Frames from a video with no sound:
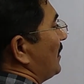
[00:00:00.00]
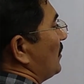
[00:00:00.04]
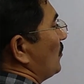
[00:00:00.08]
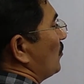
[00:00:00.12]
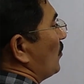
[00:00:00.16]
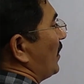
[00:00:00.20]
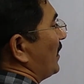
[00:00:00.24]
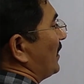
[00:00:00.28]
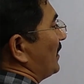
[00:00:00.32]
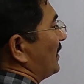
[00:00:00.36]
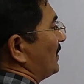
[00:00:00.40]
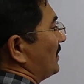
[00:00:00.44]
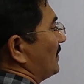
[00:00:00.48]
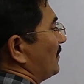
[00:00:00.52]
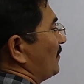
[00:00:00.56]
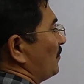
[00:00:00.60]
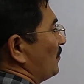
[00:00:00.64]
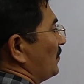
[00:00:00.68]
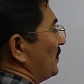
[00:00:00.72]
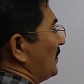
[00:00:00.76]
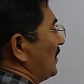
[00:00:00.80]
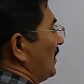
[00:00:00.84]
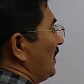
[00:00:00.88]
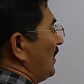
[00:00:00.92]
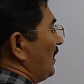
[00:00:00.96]
and 1.
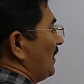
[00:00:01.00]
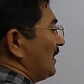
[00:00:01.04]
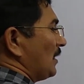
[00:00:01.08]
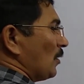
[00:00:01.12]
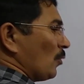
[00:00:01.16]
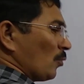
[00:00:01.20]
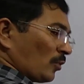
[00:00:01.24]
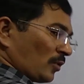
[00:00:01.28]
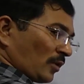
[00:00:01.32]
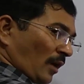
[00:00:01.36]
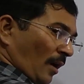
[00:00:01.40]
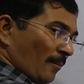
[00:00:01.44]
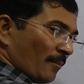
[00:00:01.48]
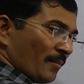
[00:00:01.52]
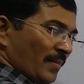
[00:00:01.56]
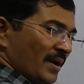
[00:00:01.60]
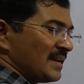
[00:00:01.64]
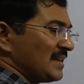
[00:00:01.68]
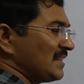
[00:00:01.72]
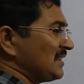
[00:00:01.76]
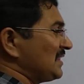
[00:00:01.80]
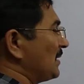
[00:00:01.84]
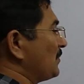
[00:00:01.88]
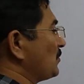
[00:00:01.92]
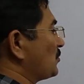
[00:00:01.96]
Now
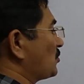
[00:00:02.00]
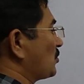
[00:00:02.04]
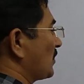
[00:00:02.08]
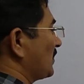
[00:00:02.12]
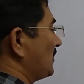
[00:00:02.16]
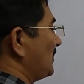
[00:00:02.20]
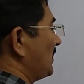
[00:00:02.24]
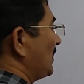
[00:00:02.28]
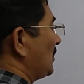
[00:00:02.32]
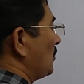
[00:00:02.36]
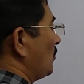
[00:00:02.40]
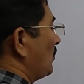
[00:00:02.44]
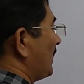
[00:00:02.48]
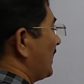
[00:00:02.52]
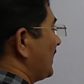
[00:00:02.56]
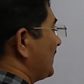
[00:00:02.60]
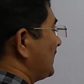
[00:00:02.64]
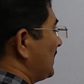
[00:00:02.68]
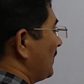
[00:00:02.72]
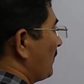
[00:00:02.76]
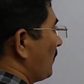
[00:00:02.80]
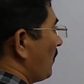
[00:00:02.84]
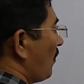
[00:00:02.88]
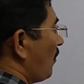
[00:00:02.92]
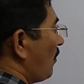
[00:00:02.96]
combining them together, you
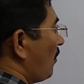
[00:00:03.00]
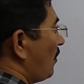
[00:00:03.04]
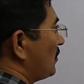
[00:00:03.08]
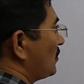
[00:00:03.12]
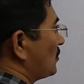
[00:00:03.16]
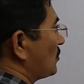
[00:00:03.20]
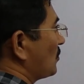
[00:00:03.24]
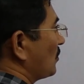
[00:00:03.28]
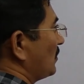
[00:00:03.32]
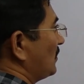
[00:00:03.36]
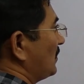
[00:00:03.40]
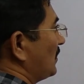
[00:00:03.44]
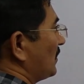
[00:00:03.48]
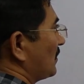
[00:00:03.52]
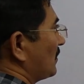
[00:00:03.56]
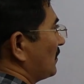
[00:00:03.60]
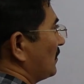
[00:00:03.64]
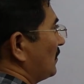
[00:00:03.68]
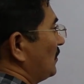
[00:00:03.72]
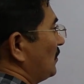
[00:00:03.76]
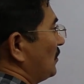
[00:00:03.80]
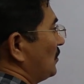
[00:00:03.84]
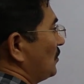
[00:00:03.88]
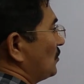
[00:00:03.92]
write them all together.